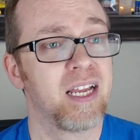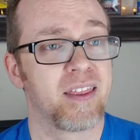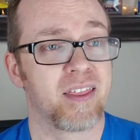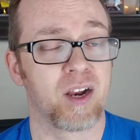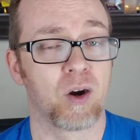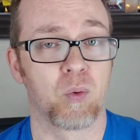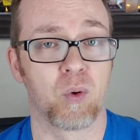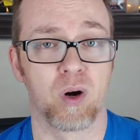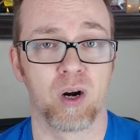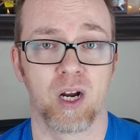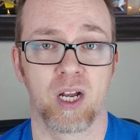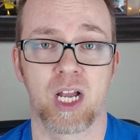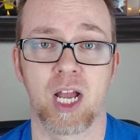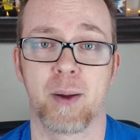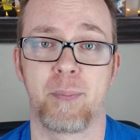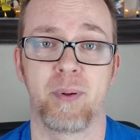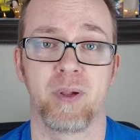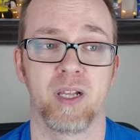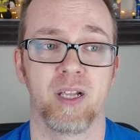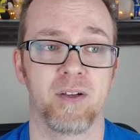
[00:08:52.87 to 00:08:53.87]
There were a
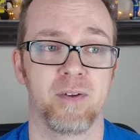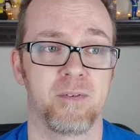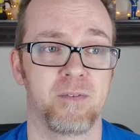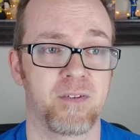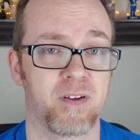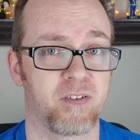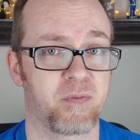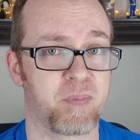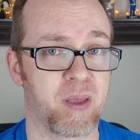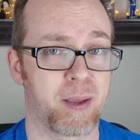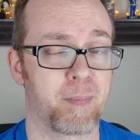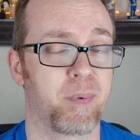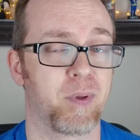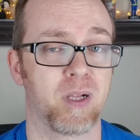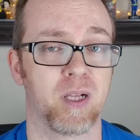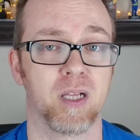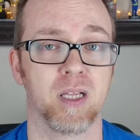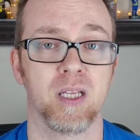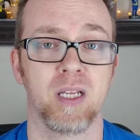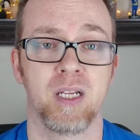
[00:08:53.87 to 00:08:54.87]
couple of
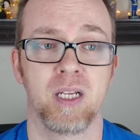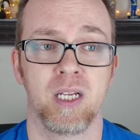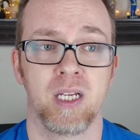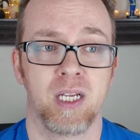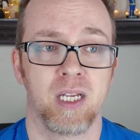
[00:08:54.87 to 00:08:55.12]
people